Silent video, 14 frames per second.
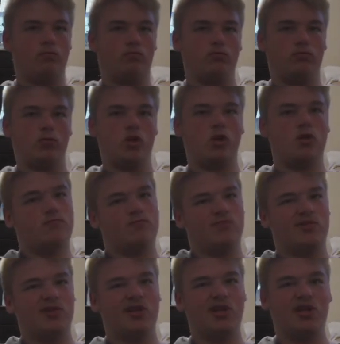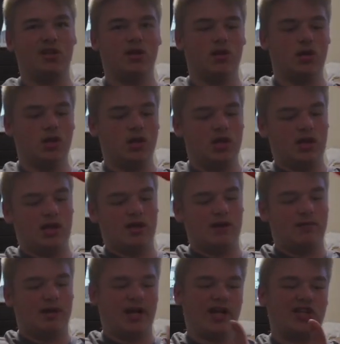No. And
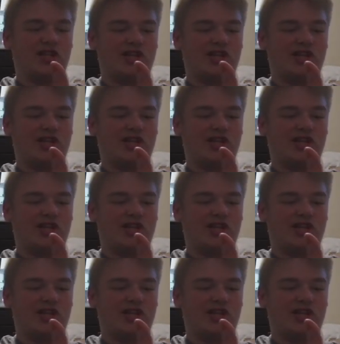I guess that's